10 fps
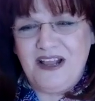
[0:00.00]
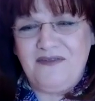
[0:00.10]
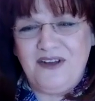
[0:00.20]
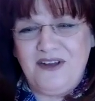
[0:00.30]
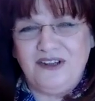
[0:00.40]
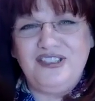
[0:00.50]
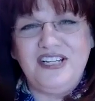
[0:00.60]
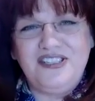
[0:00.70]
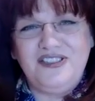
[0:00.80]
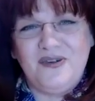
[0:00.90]
If you're
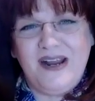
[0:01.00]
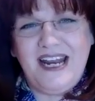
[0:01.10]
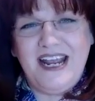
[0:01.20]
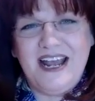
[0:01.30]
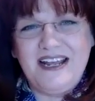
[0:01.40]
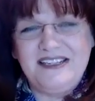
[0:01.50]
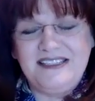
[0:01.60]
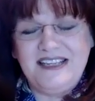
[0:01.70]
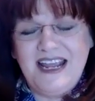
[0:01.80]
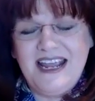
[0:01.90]
just joining us,